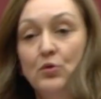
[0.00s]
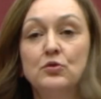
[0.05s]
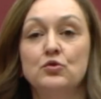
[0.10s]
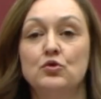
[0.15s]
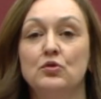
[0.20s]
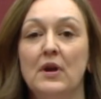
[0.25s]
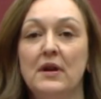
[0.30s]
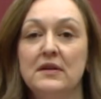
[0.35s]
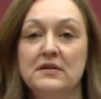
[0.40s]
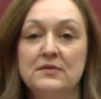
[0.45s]
to
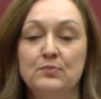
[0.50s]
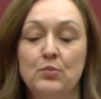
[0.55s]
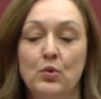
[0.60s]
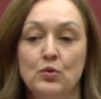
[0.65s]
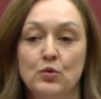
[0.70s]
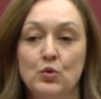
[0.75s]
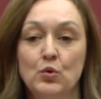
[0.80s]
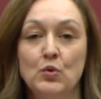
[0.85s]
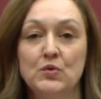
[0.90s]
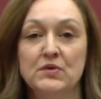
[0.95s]

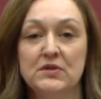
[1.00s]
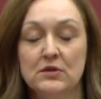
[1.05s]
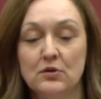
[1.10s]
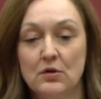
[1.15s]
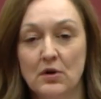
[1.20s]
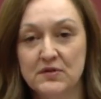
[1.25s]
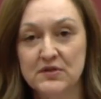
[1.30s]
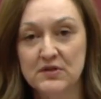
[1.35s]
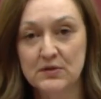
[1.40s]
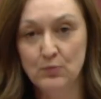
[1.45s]
transport goods, it
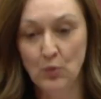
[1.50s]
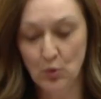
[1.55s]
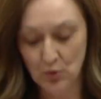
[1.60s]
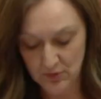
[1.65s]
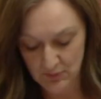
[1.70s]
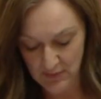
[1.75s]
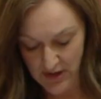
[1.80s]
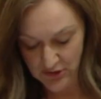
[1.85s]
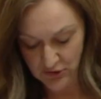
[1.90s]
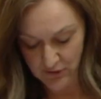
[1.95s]
costs more to
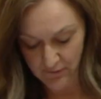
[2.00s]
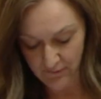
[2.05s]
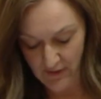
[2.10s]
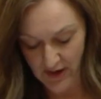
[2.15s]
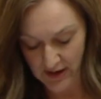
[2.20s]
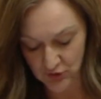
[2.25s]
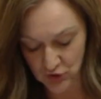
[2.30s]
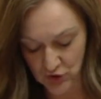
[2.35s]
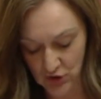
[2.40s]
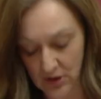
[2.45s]

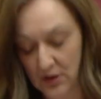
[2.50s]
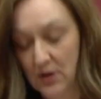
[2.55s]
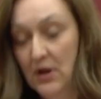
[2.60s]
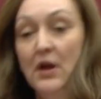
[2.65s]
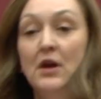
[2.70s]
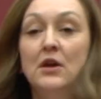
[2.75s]
manufacture,